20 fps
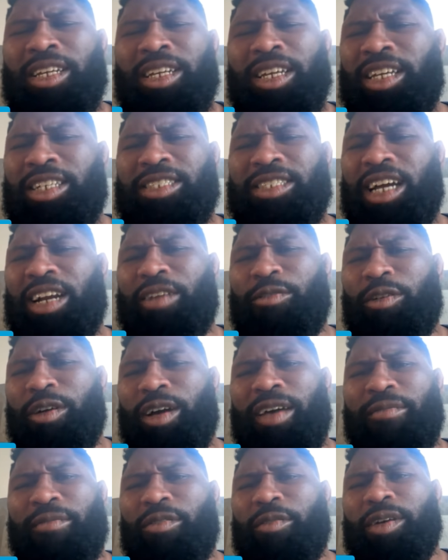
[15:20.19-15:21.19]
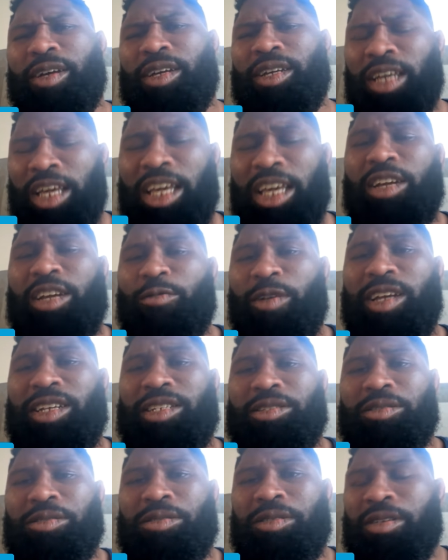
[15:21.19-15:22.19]
He's not a real heavyweight. He can
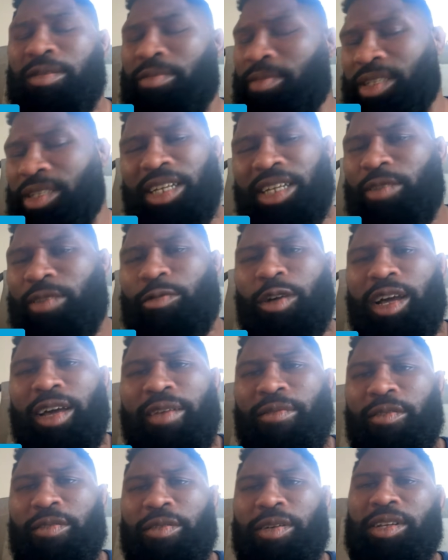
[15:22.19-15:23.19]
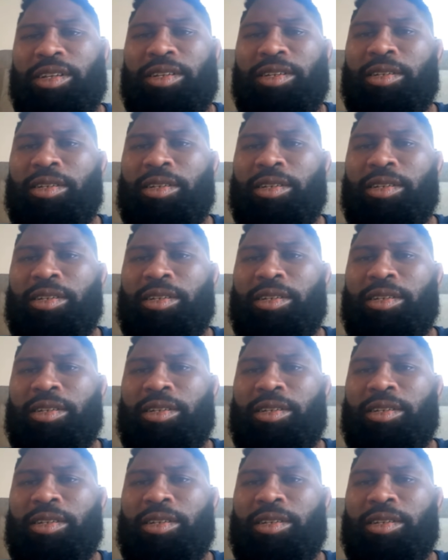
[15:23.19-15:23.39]
wrestle, but he's not a real heavyweight.